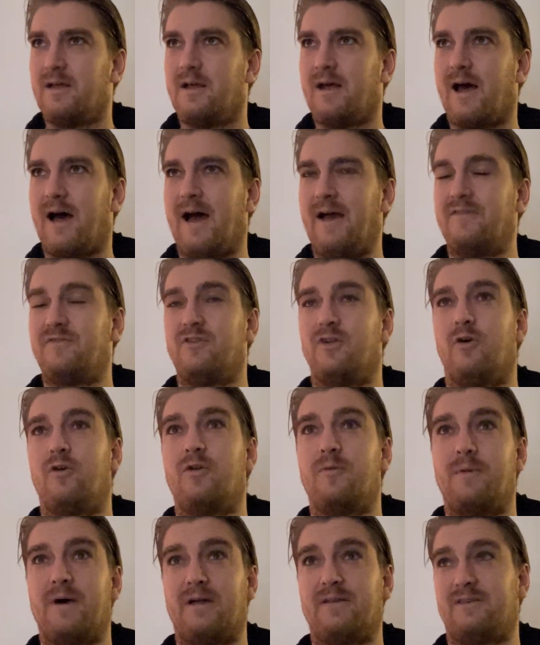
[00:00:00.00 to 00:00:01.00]
I've known
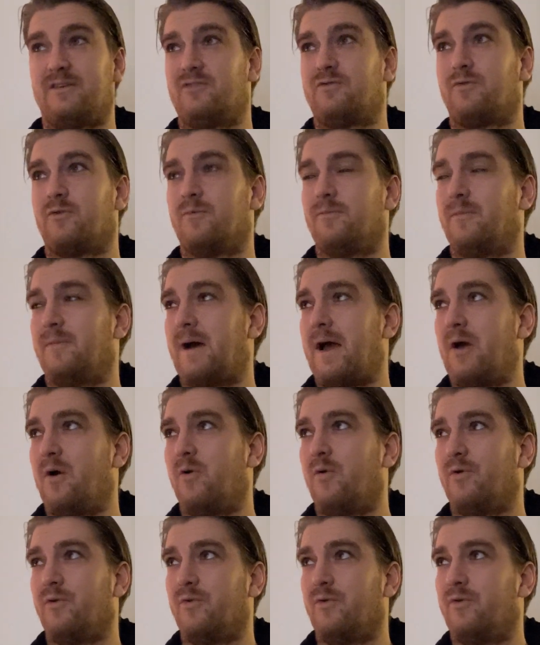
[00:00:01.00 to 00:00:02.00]
about this for my
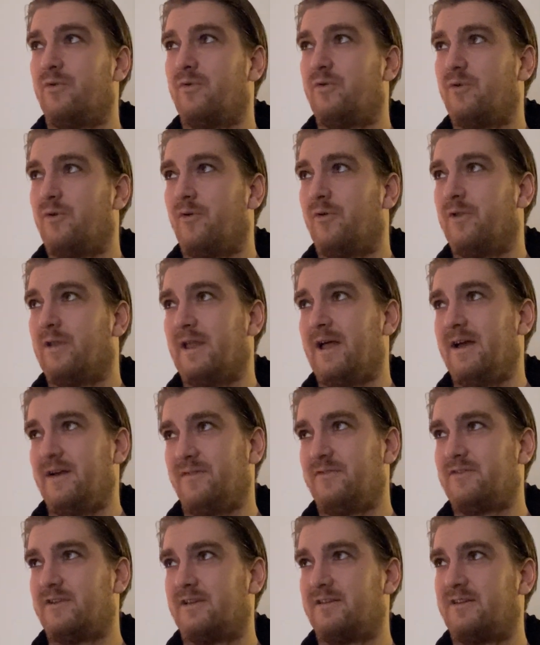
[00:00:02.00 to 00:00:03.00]
whole
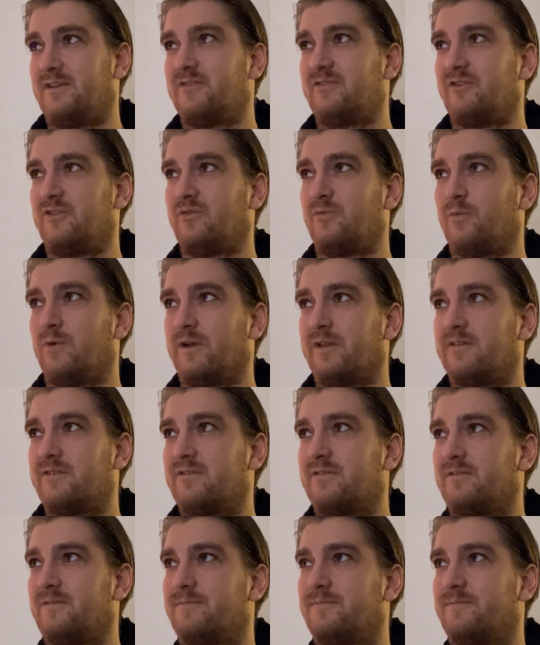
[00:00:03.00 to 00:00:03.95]
life. That this is what